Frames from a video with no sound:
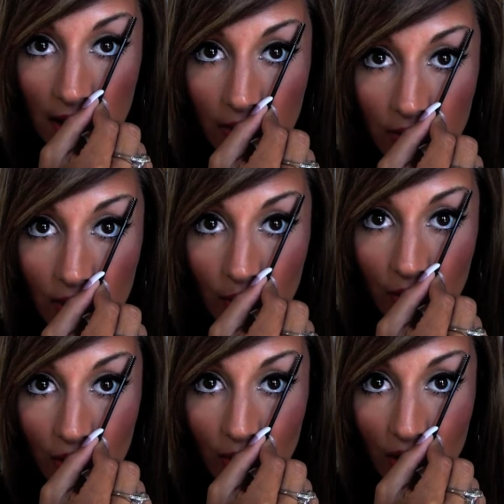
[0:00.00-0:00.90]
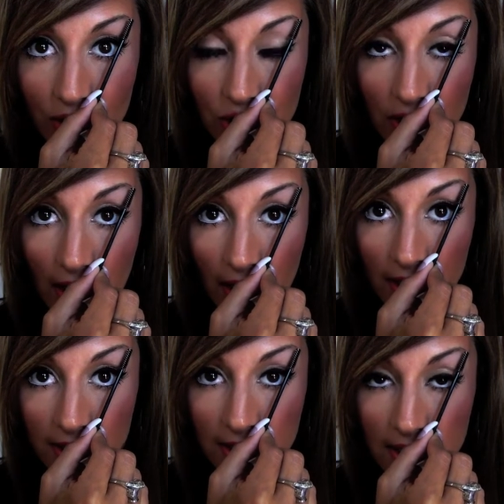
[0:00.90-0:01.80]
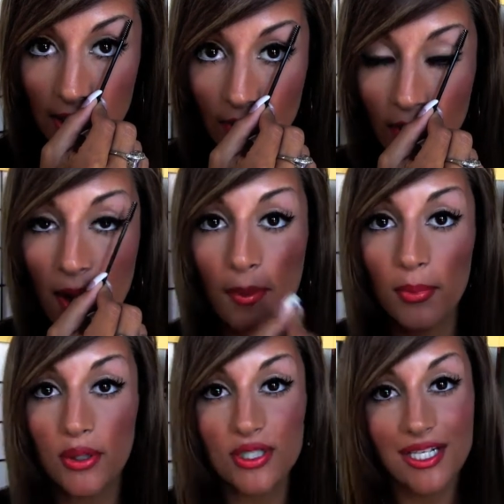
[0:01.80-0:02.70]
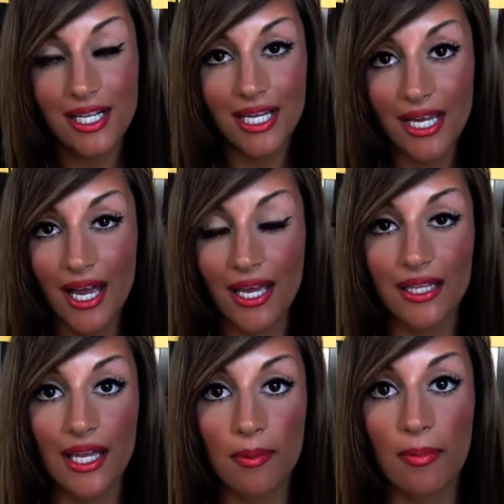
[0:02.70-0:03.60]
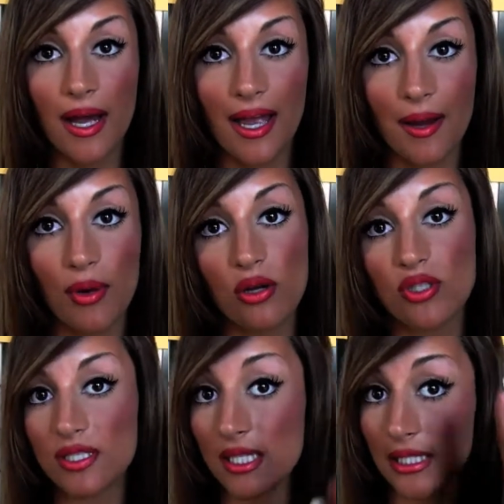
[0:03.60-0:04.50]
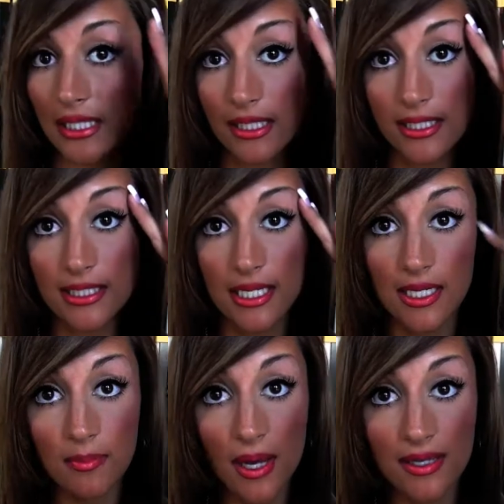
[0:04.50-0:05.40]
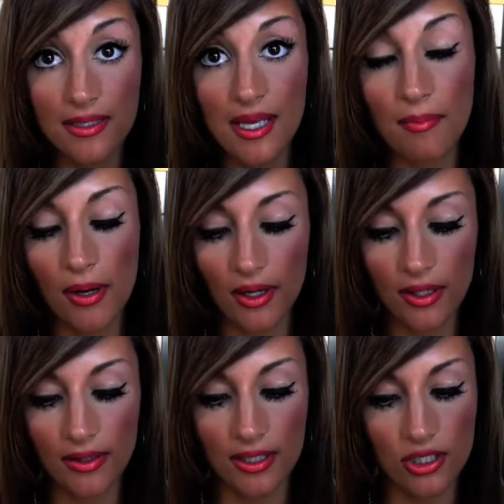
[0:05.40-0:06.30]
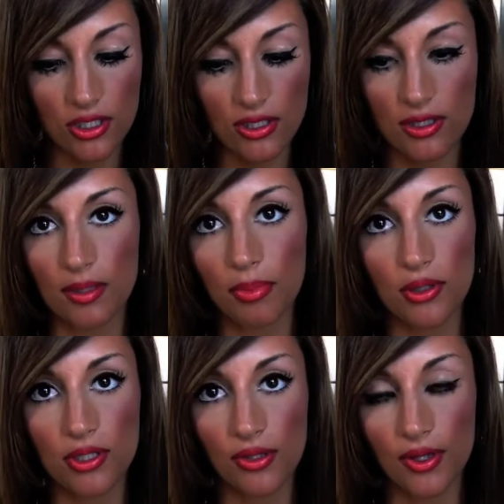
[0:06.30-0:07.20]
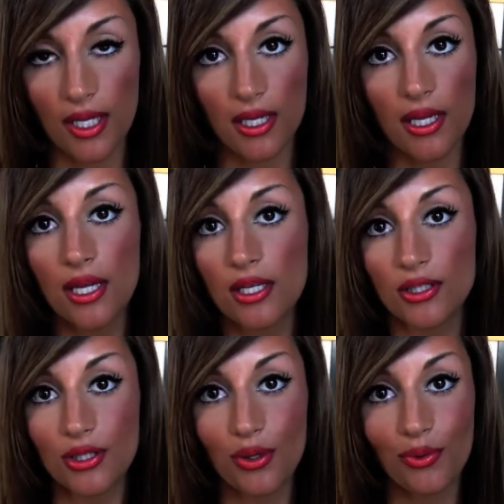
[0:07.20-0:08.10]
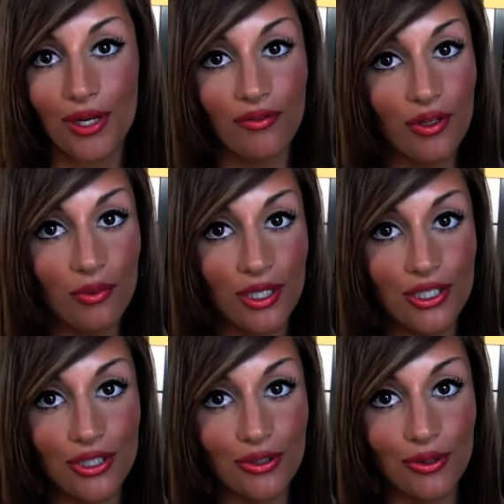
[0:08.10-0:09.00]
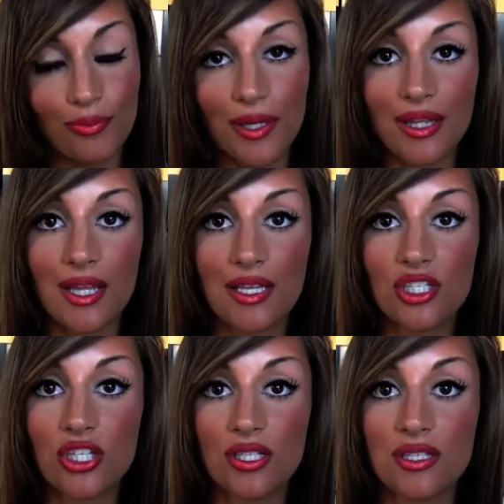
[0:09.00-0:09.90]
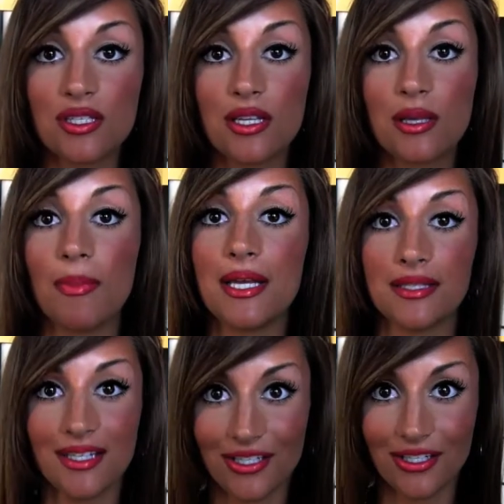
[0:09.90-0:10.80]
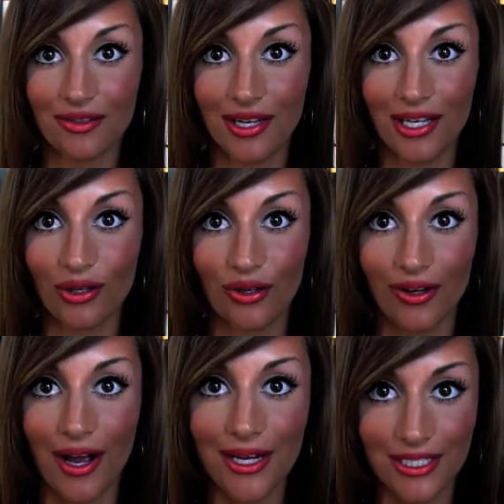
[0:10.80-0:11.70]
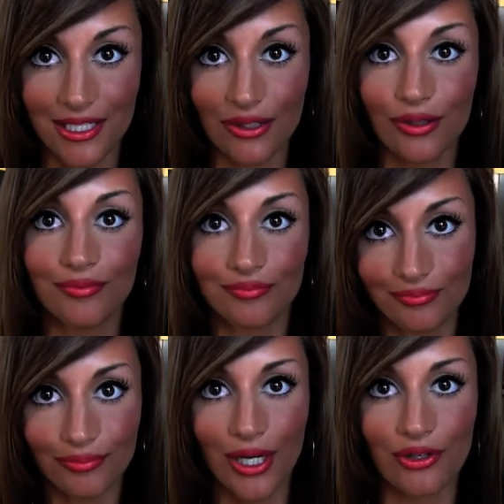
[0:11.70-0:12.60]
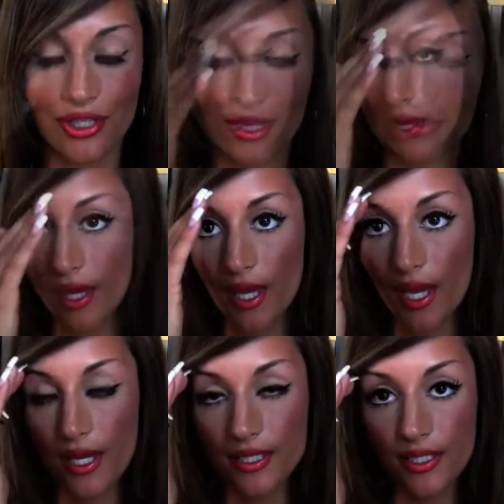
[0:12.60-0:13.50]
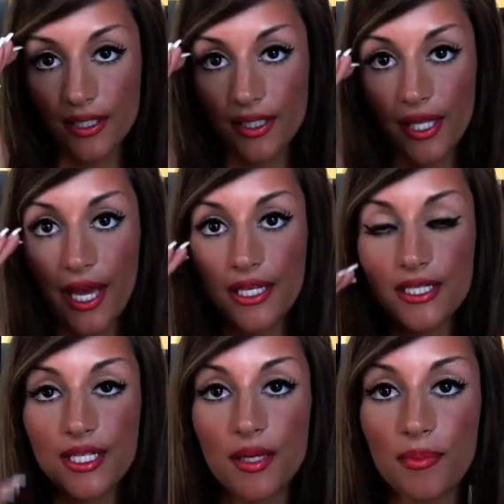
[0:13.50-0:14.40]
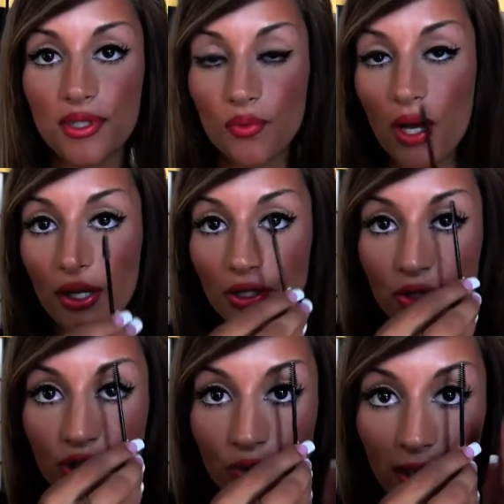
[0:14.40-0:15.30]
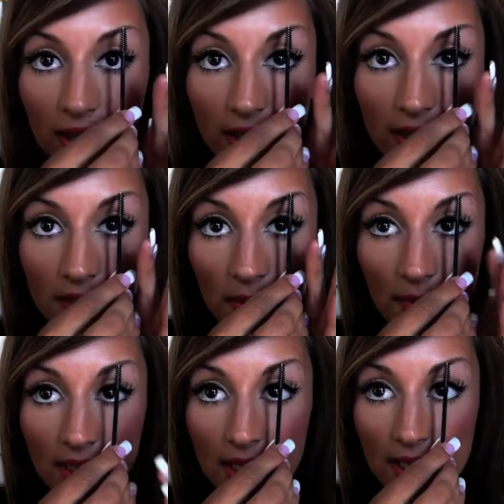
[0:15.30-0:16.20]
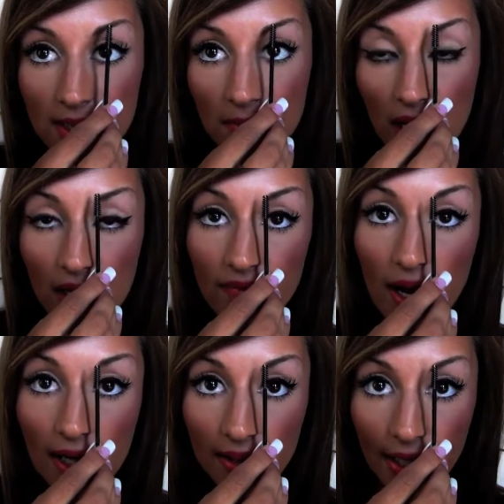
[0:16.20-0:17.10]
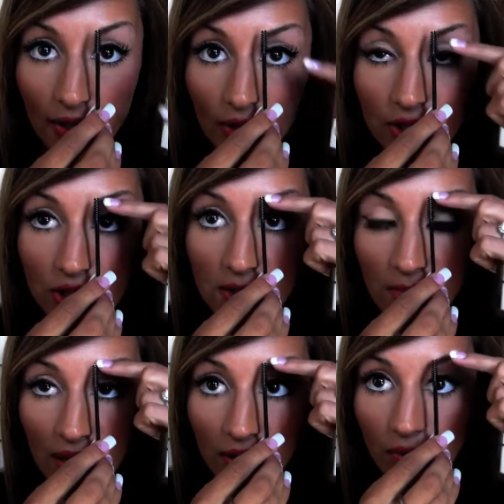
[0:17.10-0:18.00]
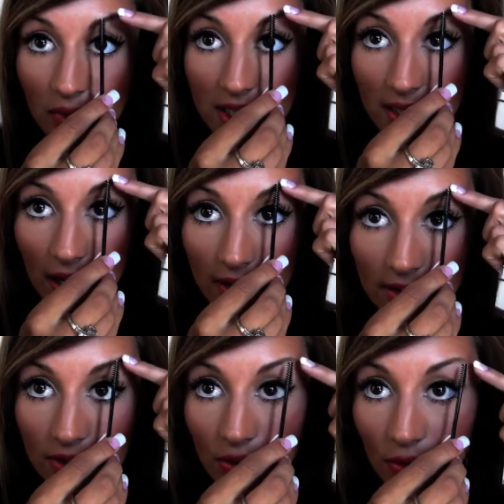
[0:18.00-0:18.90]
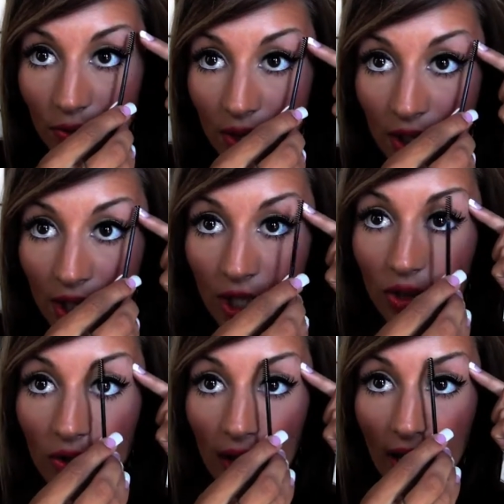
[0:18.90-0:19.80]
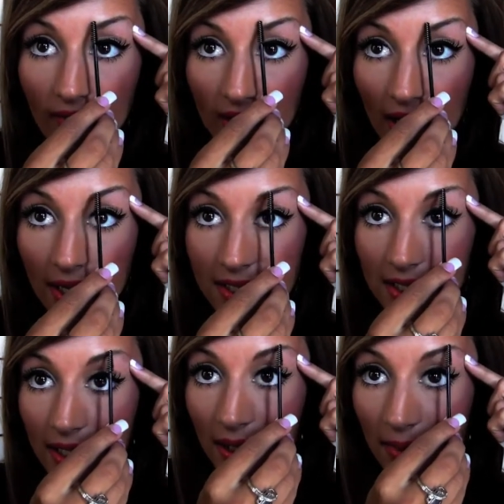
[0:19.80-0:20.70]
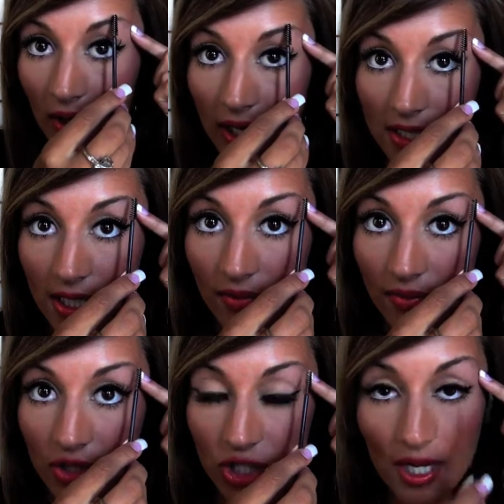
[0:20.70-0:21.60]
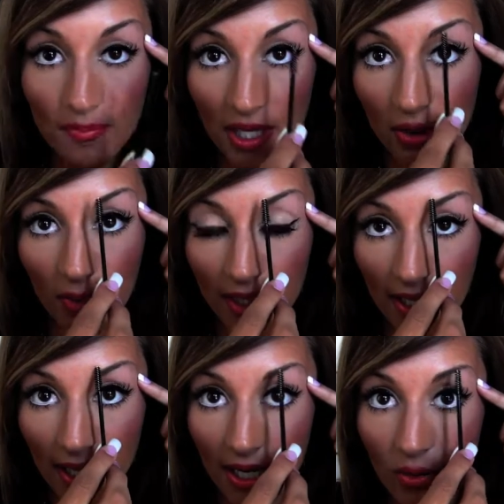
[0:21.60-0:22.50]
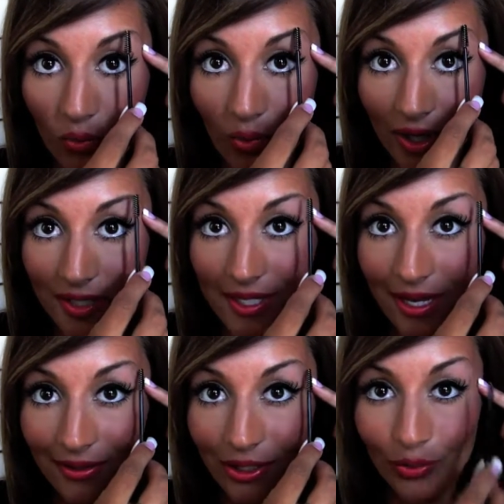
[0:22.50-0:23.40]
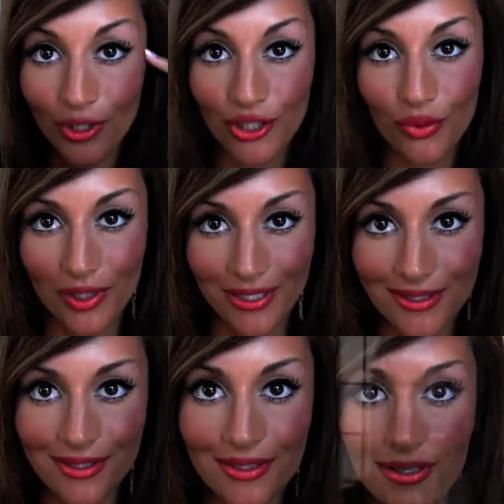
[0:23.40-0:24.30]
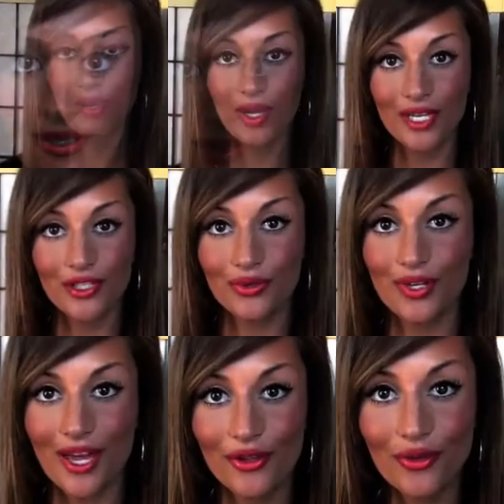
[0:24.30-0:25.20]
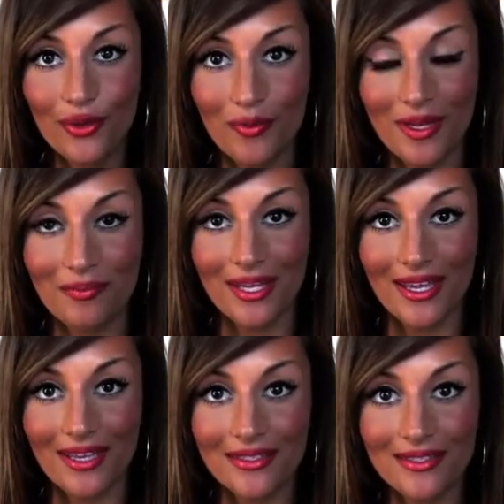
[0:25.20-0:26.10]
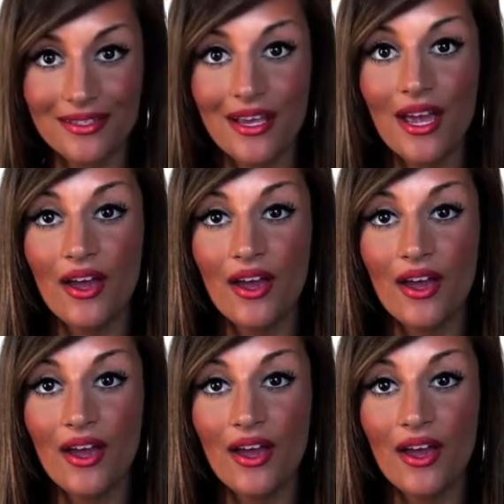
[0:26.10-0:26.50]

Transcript: how you know where your brow should end. Now, personally, I like my eyebrow just a little extended past that part. That's just a personal thing. So whatever you want to do, but that's just the basics to get your ideal brow shape. And a little added tip is, while you're doing this, maybe take some kind of eyeliner and just make 3 dots, so you have an idea, a better idea of the shape that you want to get and where exactly you want to tweeze. Okay, so now the grooming begins.